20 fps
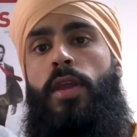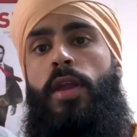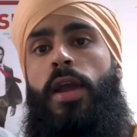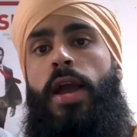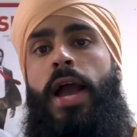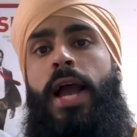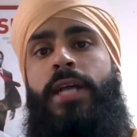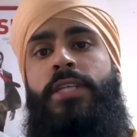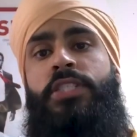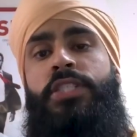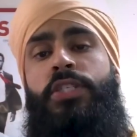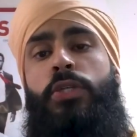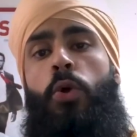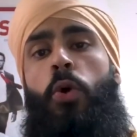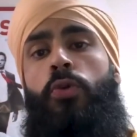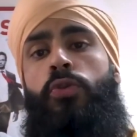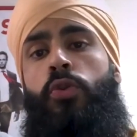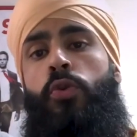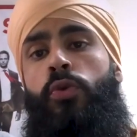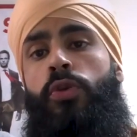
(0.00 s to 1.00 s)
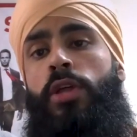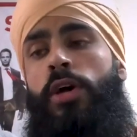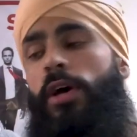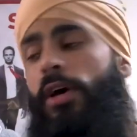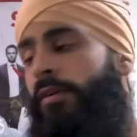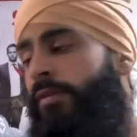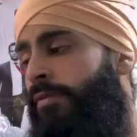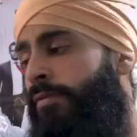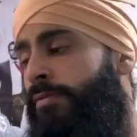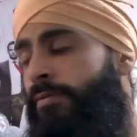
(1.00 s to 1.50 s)
actually go through
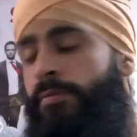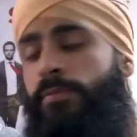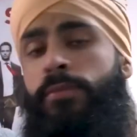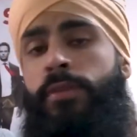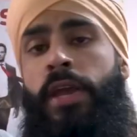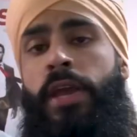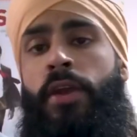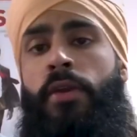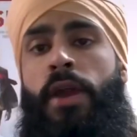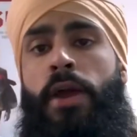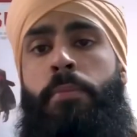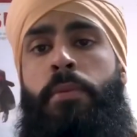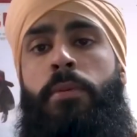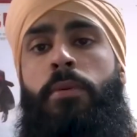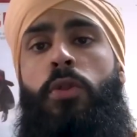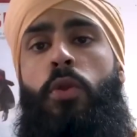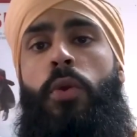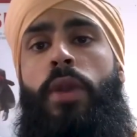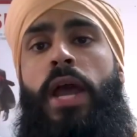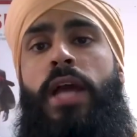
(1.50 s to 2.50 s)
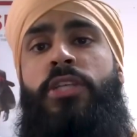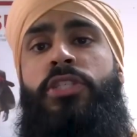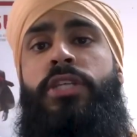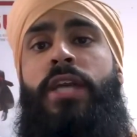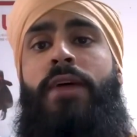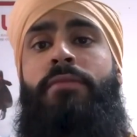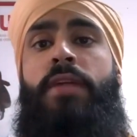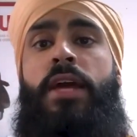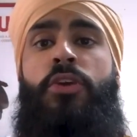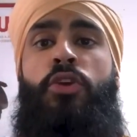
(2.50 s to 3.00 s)
the thing, right? People don't actually
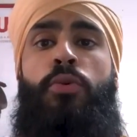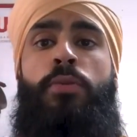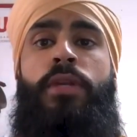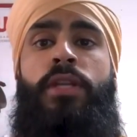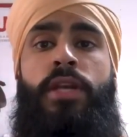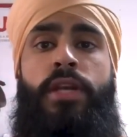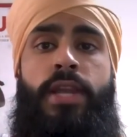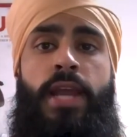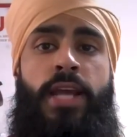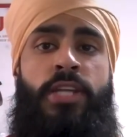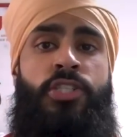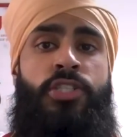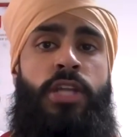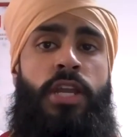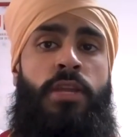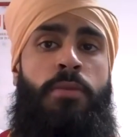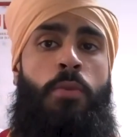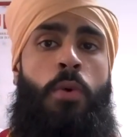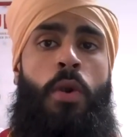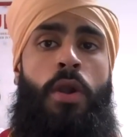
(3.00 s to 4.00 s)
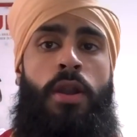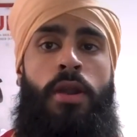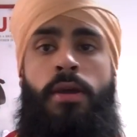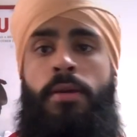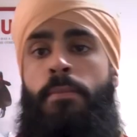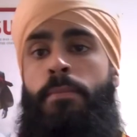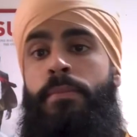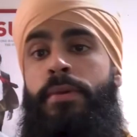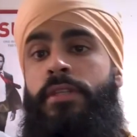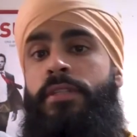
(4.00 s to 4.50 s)
have that human connection anymore
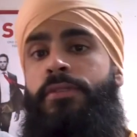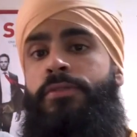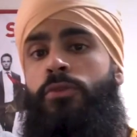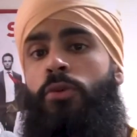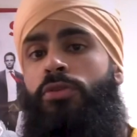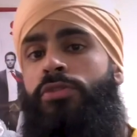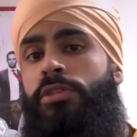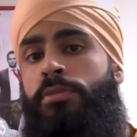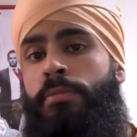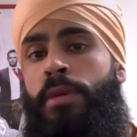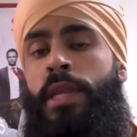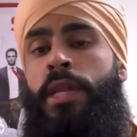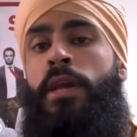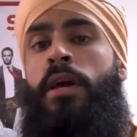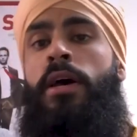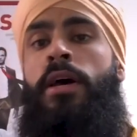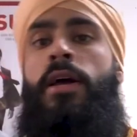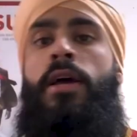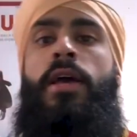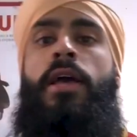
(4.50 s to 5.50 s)
because of social media.